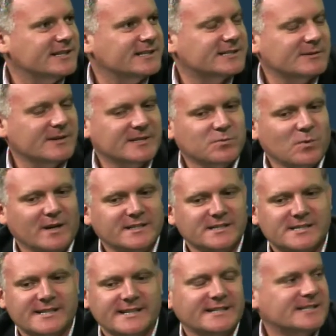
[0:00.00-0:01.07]
It's won
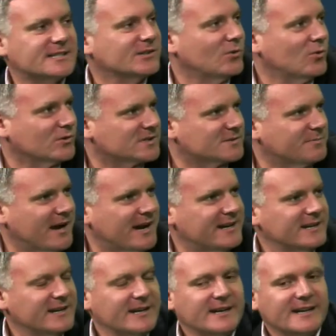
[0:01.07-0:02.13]
seats in the Hawke's Bay,
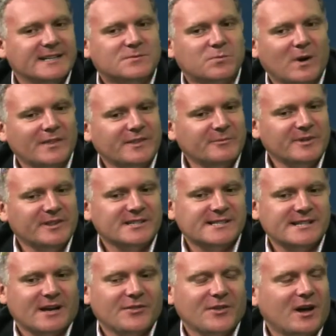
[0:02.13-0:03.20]
it's won them in the
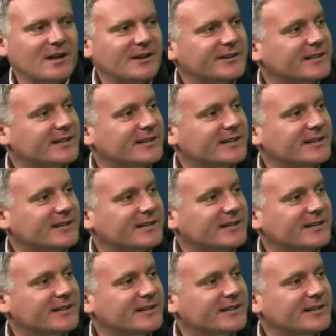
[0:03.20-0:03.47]
South Island.